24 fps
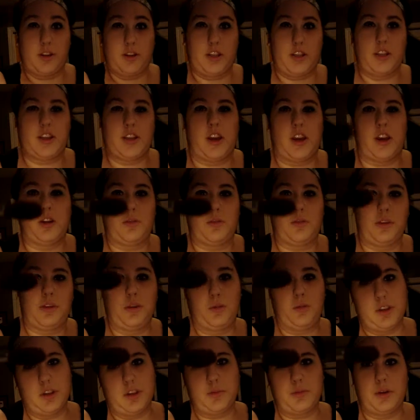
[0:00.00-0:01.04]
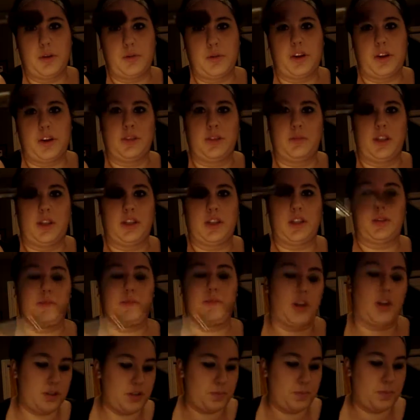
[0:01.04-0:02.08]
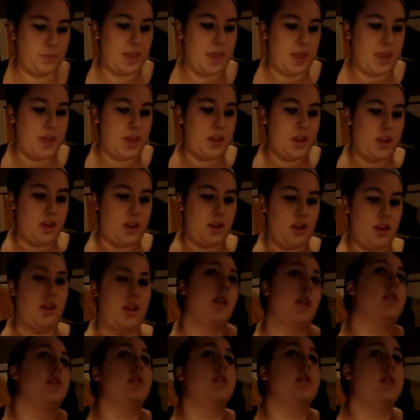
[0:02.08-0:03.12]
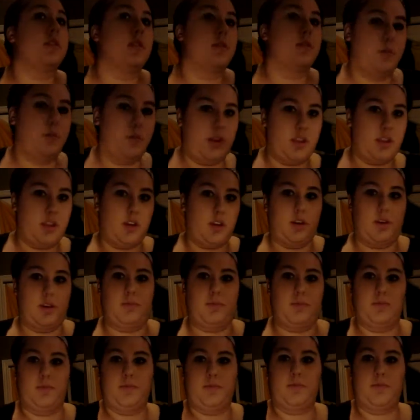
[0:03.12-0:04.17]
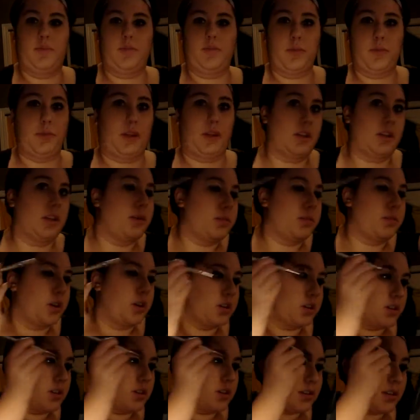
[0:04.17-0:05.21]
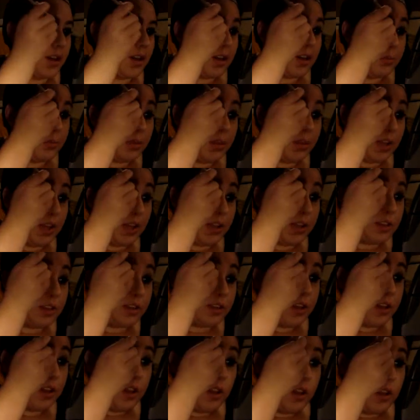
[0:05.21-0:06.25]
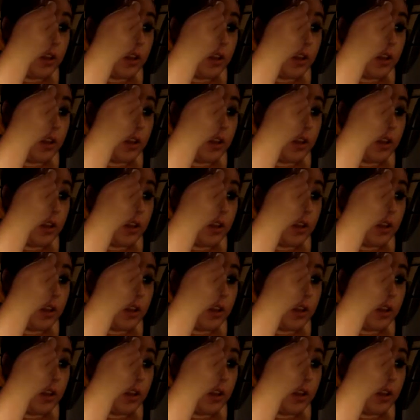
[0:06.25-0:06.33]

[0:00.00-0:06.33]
a crease shadow, but it works pretty well as a blending brush. And with your blending brush, just kind of blend